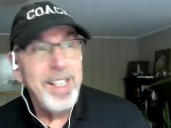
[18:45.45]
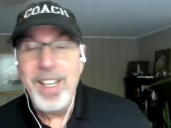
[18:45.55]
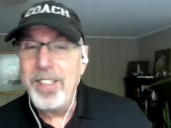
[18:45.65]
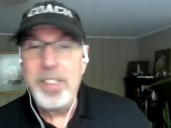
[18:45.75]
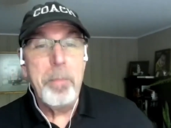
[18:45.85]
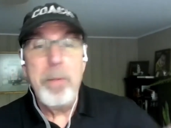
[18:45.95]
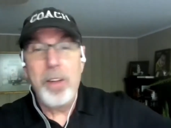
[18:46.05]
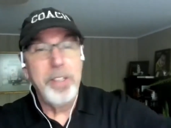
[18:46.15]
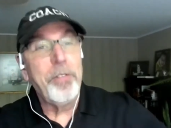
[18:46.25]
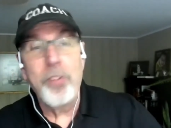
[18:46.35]
on the
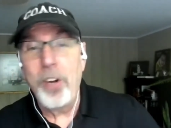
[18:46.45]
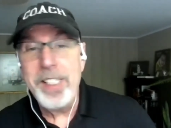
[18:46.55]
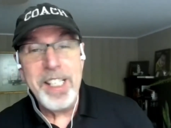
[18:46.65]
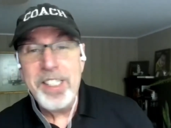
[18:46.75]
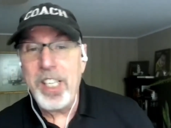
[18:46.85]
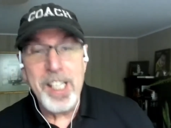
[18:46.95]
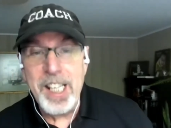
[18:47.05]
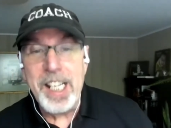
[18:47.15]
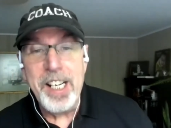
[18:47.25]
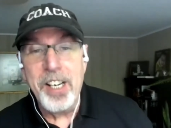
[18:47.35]
on the front it said
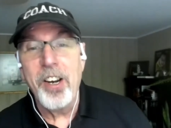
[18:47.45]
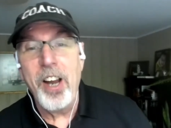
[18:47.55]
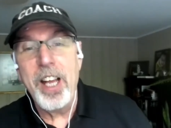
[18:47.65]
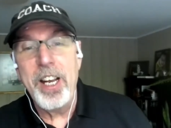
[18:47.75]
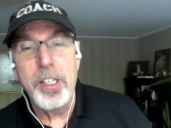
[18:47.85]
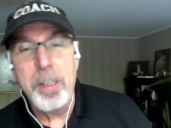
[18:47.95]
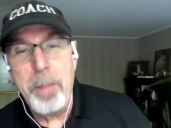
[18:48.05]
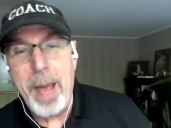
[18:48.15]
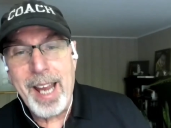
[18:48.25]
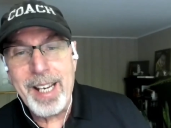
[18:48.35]
leader and on the
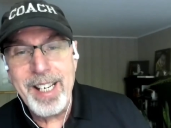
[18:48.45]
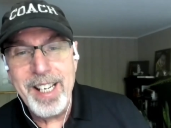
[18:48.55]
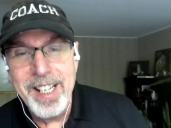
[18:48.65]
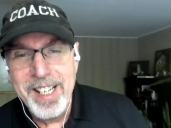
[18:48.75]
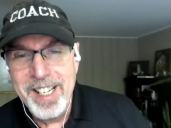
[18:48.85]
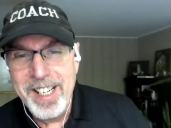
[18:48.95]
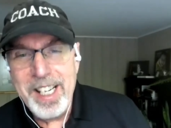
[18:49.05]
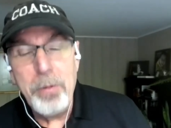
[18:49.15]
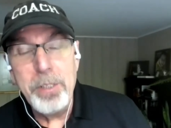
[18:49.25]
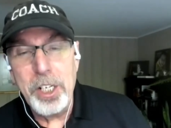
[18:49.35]
back
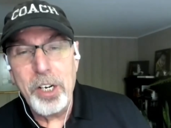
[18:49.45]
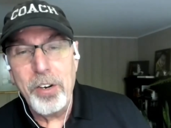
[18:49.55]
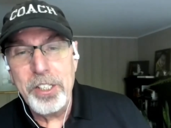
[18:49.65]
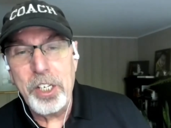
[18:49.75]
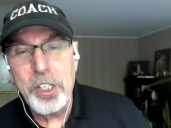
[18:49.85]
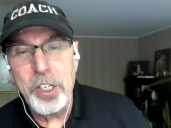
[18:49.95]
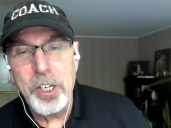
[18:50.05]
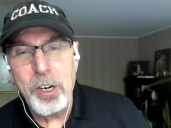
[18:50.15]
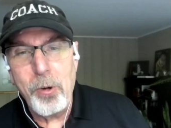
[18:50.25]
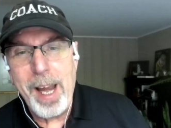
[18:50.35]
he was encouraged to turn it
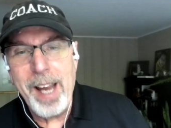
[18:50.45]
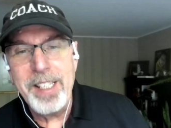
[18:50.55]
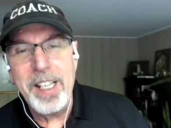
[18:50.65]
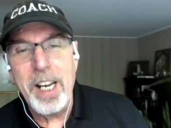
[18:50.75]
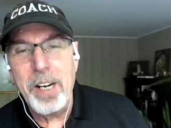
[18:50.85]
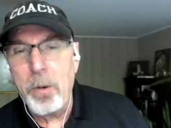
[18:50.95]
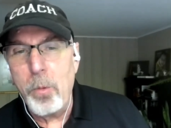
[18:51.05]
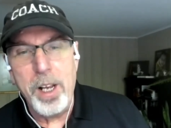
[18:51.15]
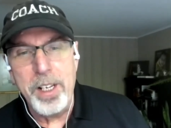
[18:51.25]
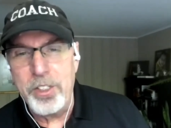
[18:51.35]
around, and there it
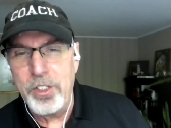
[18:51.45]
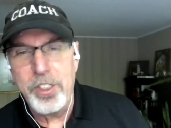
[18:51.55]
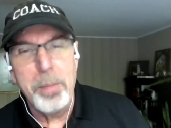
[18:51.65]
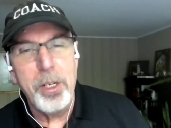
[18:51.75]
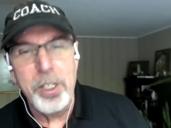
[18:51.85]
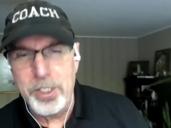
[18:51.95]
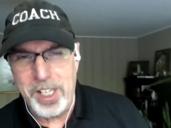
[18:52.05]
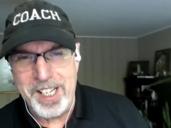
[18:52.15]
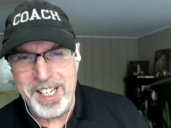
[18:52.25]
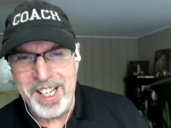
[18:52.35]
was, the
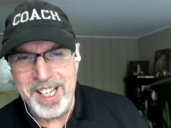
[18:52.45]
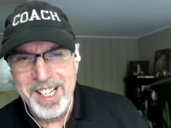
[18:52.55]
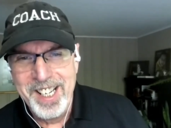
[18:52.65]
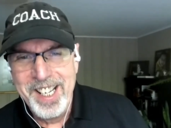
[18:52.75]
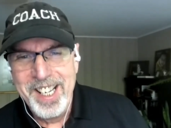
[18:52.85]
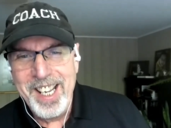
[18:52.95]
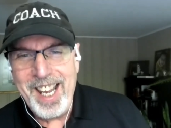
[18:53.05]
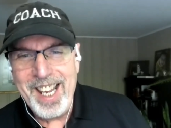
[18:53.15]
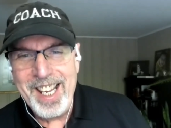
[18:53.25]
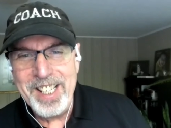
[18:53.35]
bullseye,
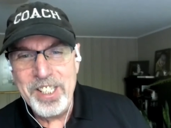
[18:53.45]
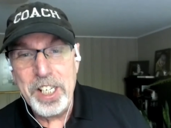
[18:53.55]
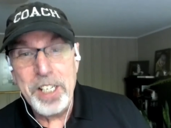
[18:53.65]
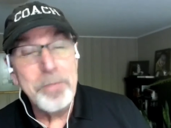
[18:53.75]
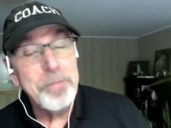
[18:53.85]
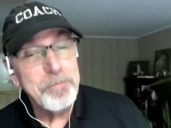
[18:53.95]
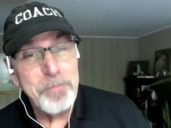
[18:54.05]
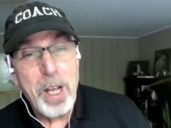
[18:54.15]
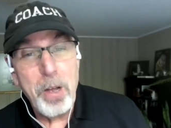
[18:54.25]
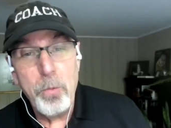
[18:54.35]
and um,
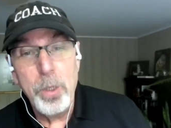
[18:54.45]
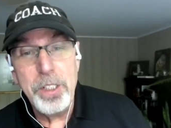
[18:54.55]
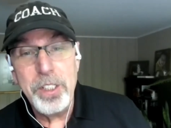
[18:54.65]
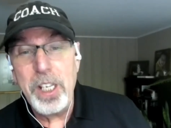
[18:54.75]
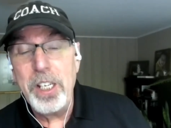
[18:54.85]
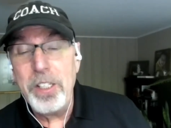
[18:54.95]
was eh,